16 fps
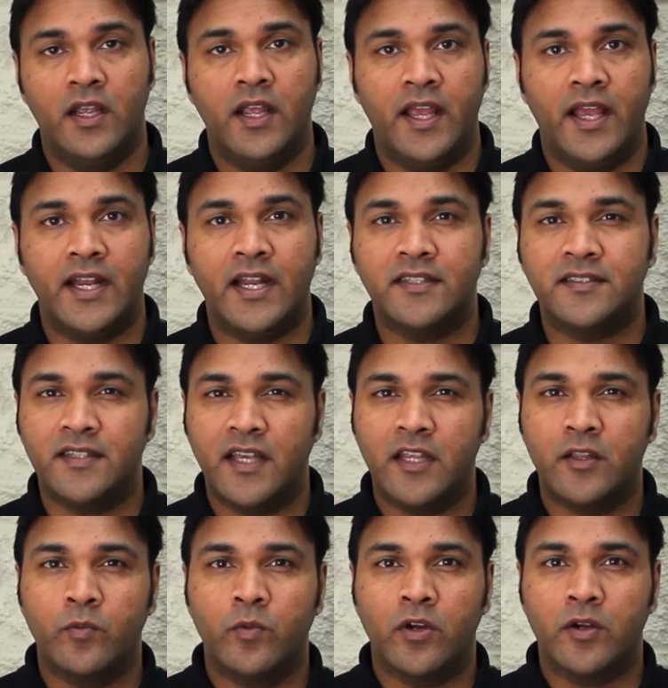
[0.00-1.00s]
And I say the
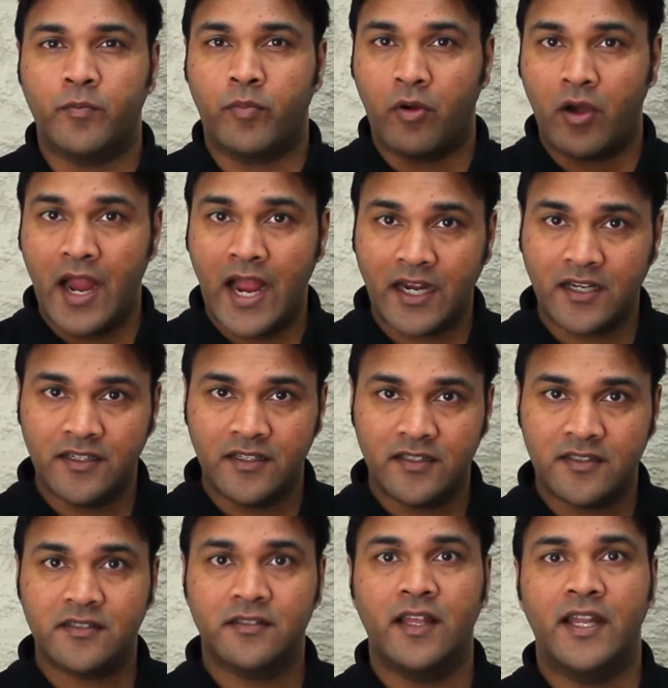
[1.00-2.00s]
word
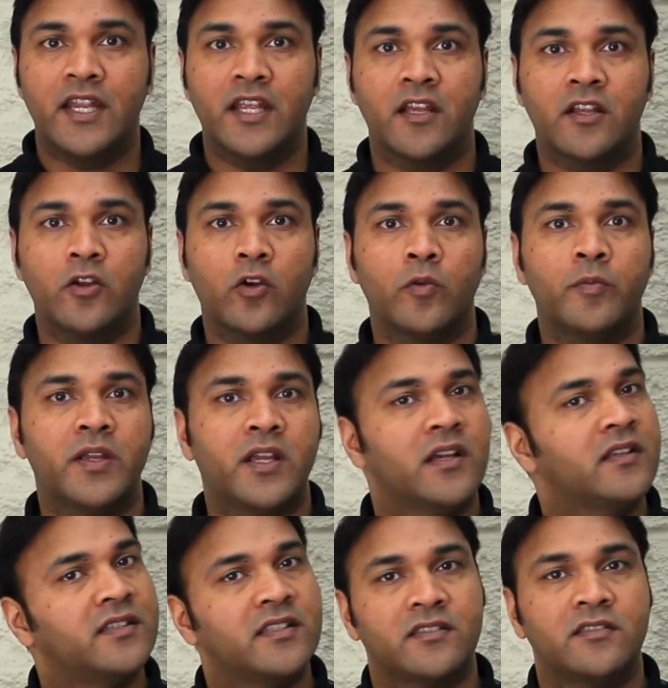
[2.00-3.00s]
practice letting it go
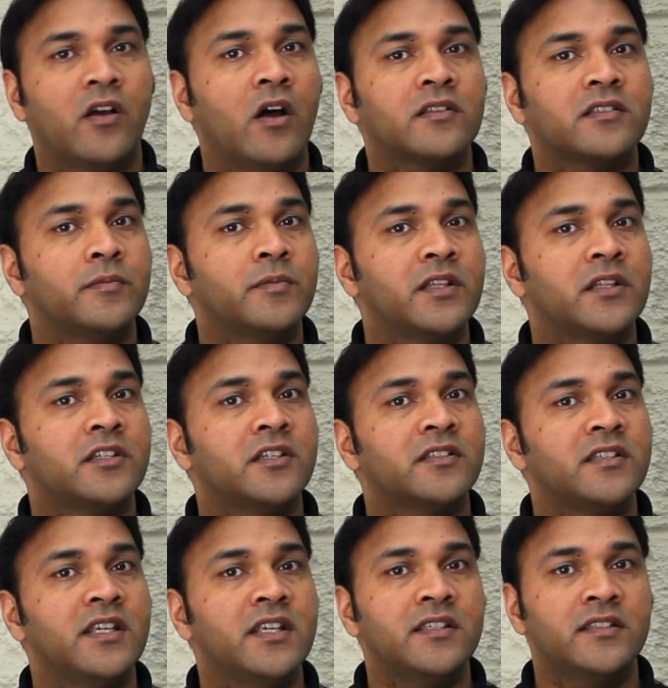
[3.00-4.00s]
because it's not something that
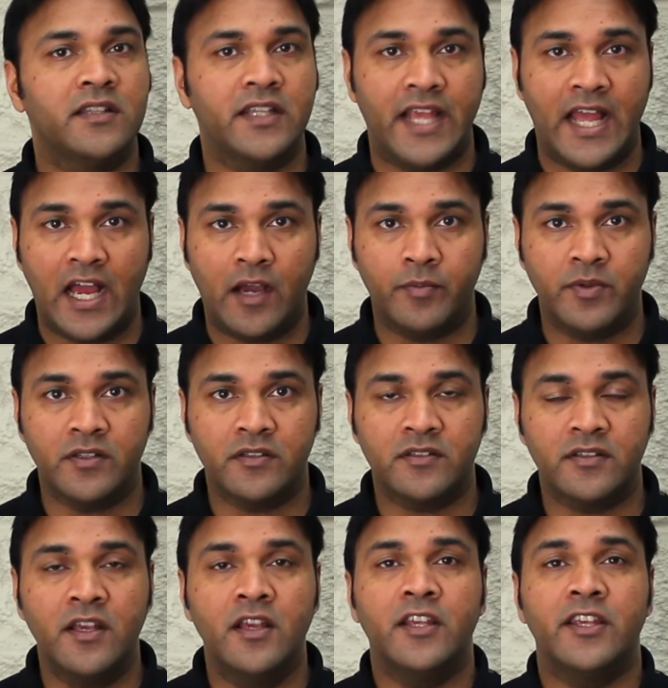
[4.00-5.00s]
just easily happens.
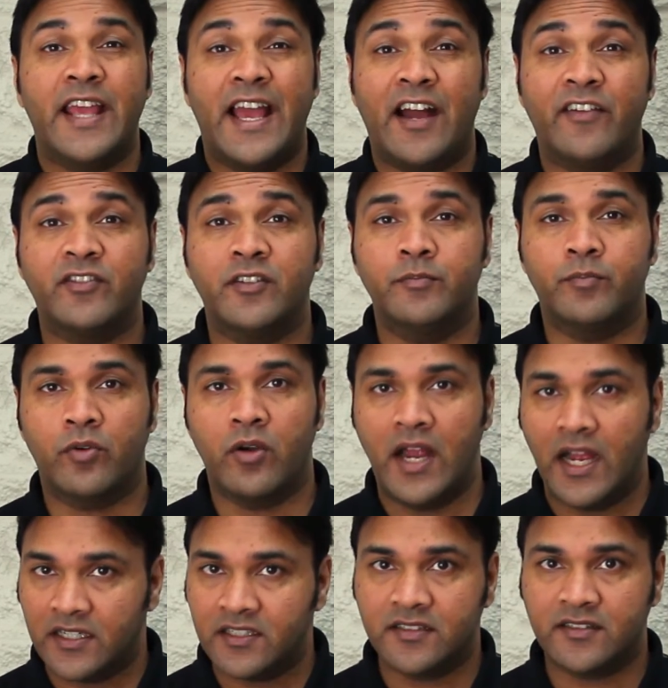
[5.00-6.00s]
You have to
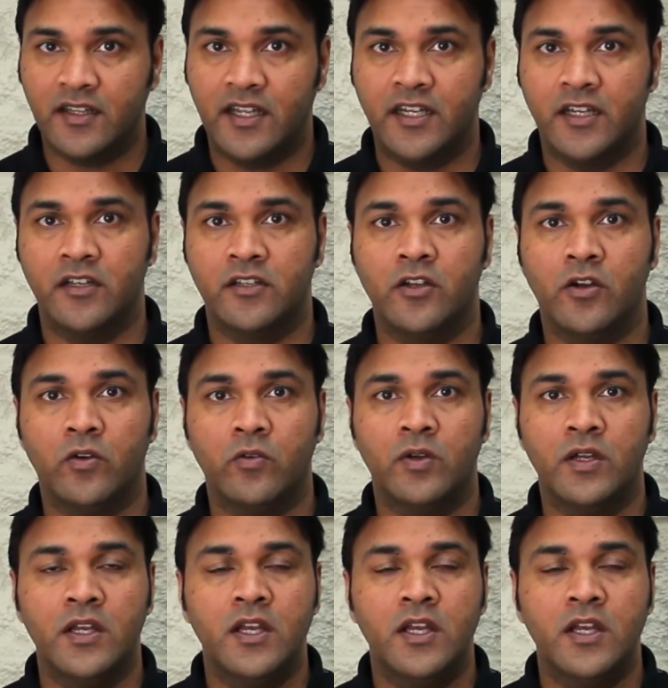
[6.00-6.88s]
practice letting it go.